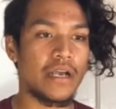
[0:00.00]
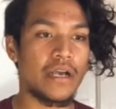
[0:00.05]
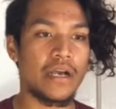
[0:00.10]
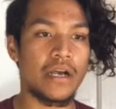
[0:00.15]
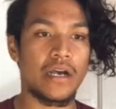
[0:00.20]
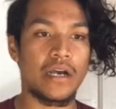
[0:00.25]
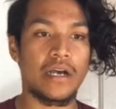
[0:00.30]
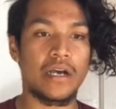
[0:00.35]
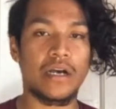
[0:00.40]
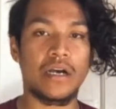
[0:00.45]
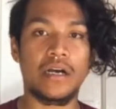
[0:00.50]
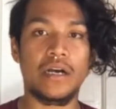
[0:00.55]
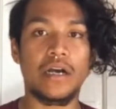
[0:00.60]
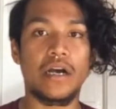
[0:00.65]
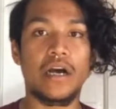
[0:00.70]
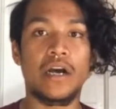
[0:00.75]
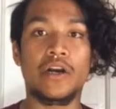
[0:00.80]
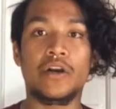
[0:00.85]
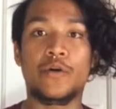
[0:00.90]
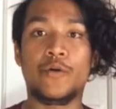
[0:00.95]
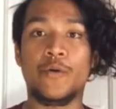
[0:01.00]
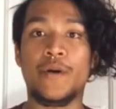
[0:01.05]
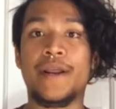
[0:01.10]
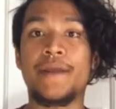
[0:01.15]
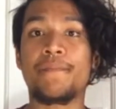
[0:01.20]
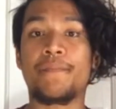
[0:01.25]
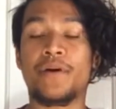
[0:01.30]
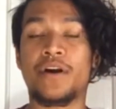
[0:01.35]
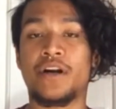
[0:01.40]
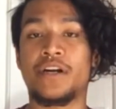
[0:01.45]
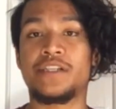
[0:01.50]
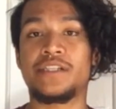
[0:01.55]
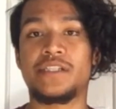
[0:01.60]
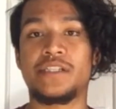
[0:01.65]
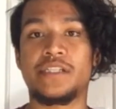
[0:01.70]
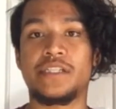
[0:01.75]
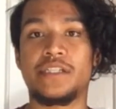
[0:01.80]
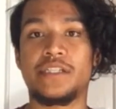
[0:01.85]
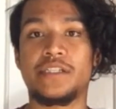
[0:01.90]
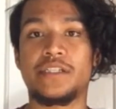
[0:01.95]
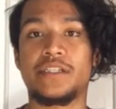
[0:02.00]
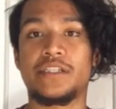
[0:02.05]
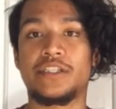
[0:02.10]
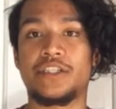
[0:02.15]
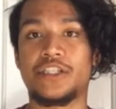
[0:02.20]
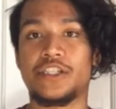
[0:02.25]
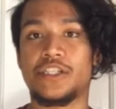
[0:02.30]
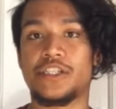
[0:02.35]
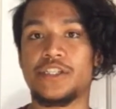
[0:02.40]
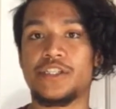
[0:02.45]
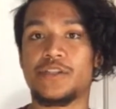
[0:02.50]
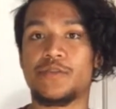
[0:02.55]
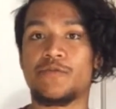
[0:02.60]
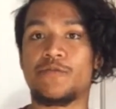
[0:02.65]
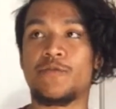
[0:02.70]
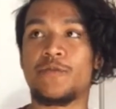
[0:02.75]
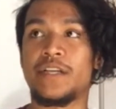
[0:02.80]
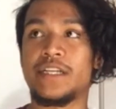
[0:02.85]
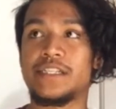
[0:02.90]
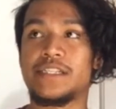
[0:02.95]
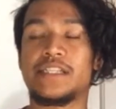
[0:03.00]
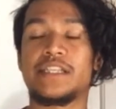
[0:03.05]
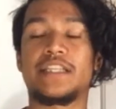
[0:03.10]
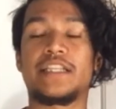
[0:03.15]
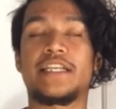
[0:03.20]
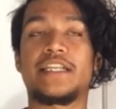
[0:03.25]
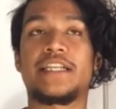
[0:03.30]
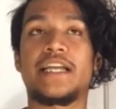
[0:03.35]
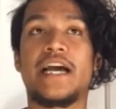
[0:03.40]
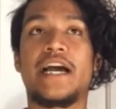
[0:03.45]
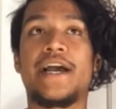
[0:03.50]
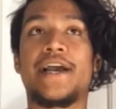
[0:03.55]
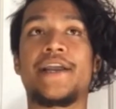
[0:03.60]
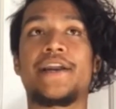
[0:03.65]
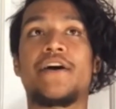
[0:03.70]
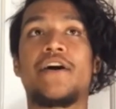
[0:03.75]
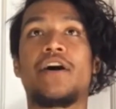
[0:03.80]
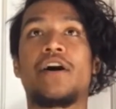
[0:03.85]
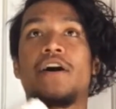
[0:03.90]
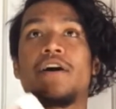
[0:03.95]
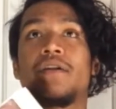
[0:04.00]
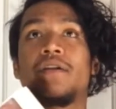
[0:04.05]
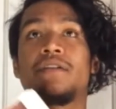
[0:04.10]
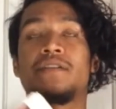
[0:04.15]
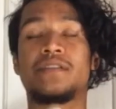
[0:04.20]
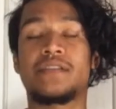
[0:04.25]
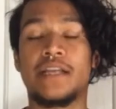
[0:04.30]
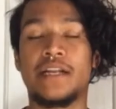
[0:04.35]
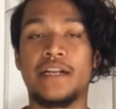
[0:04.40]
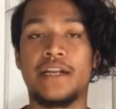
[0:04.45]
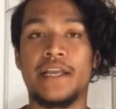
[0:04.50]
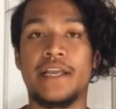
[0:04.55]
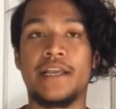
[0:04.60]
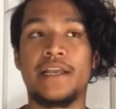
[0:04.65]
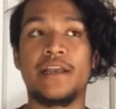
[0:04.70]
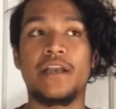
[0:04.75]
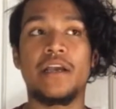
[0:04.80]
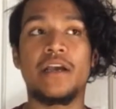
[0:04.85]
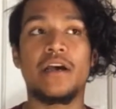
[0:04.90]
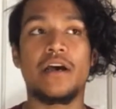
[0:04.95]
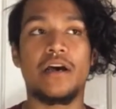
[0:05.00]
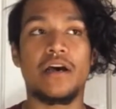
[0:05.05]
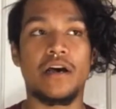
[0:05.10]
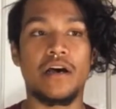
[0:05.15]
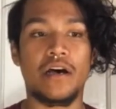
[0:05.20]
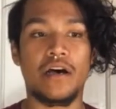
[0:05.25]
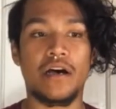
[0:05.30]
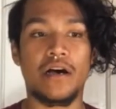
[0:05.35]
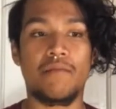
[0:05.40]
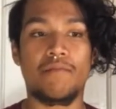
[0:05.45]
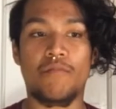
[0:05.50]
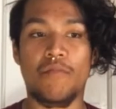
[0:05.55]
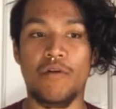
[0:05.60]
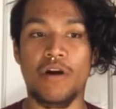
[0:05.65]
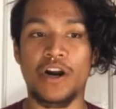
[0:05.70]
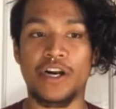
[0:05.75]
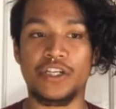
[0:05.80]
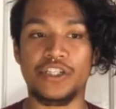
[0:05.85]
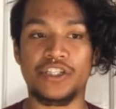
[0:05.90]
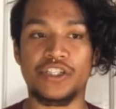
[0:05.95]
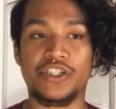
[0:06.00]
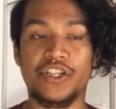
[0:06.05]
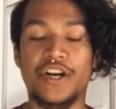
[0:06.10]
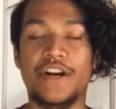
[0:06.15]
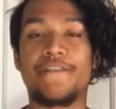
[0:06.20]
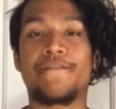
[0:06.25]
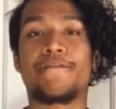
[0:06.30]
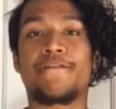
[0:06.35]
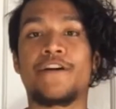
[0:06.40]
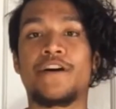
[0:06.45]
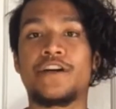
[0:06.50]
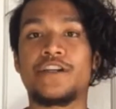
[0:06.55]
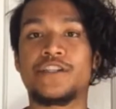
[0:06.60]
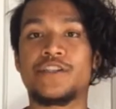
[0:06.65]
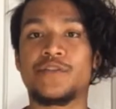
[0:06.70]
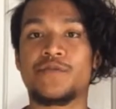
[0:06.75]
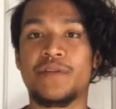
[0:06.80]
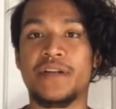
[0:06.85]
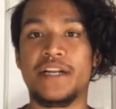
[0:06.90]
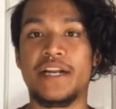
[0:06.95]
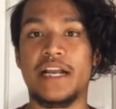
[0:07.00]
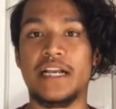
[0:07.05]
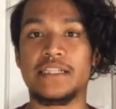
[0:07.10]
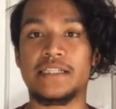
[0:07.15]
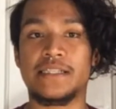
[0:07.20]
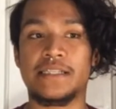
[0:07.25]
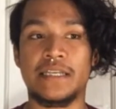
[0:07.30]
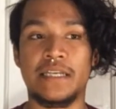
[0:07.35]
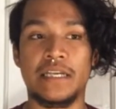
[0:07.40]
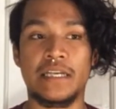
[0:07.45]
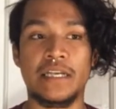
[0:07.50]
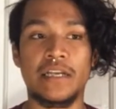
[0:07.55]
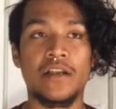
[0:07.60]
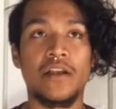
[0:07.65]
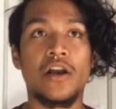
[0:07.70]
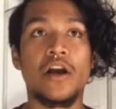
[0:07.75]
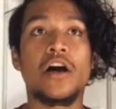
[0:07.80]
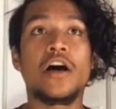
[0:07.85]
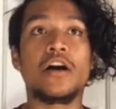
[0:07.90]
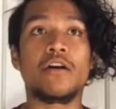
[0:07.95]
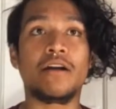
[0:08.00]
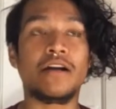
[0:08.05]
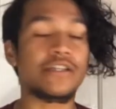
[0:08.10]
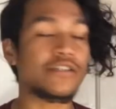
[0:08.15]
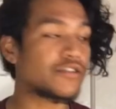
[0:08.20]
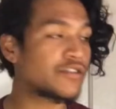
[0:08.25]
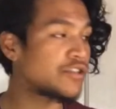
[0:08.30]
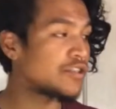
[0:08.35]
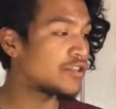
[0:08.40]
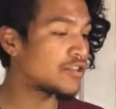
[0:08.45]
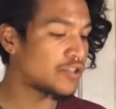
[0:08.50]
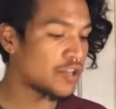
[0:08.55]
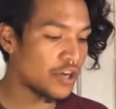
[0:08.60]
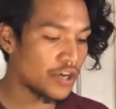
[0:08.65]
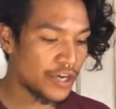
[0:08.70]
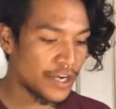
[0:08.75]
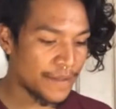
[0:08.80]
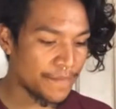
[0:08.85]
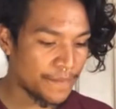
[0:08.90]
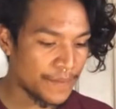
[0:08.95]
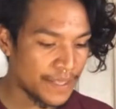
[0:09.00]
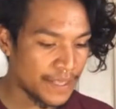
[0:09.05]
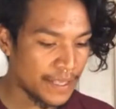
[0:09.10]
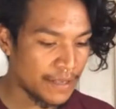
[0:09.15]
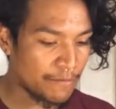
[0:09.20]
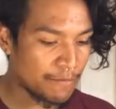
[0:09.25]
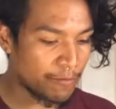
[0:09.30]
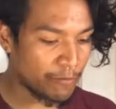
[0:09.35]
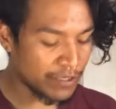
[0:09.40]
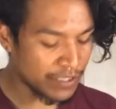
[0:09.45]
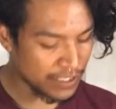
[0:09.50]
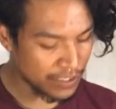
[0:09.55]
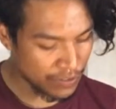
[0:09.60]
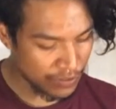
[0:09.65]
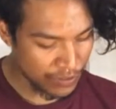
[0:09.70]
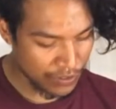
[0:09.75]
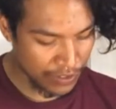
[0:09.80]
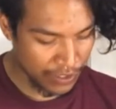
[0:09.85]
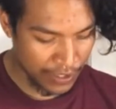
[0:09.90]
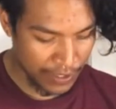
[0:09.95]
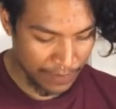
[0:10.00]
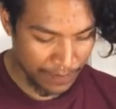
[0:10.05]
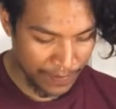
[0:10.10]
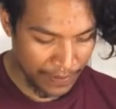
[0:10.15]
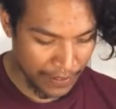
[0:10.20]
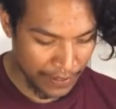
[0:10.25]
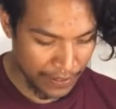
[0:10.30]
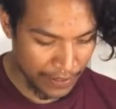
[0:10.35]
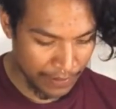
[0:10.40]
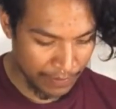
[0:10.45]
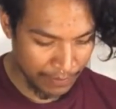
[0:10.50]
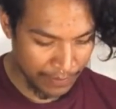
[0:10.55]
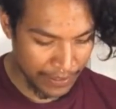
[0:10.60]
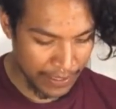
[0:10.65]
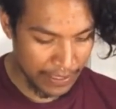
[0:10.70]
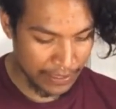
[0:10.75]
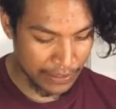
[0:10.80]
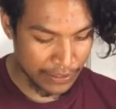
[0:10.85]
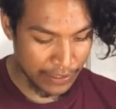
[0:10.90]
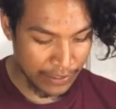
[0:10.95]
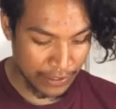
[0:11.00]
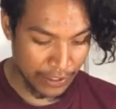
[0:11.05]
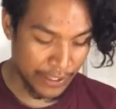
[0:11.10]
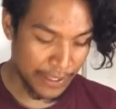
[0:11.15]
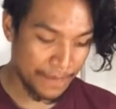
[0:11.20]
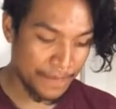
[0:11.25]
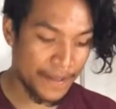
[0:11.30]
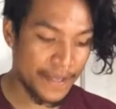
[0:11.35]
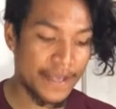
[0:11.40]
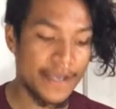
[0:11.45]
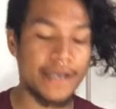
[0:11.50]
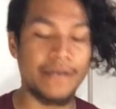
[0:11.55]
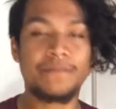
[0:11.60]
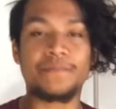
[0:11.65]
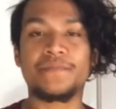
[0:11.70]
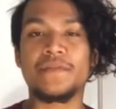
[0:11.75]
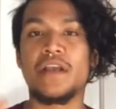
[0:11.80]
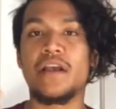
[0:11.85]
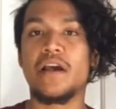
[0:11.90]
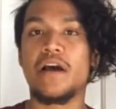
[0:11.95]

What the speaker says: A great person just recently died on Sunday, March 31st, 2019, around 2:30 p.m. Was it 2:30 p.m.? Yeah, 2:30 p.m.